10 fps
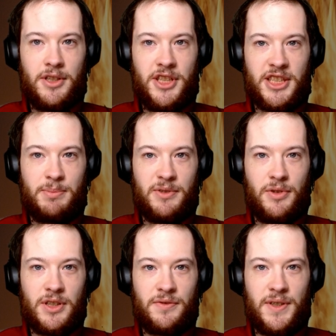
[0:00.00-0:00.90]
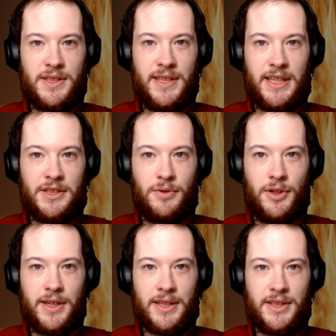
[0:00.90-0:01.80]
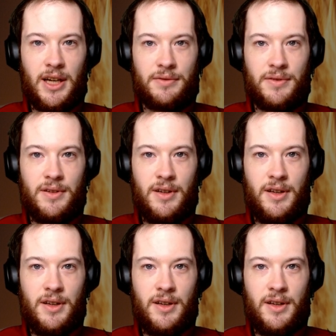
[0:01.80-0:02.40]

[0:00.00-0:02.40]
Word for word: just before the first stage fully cuts off.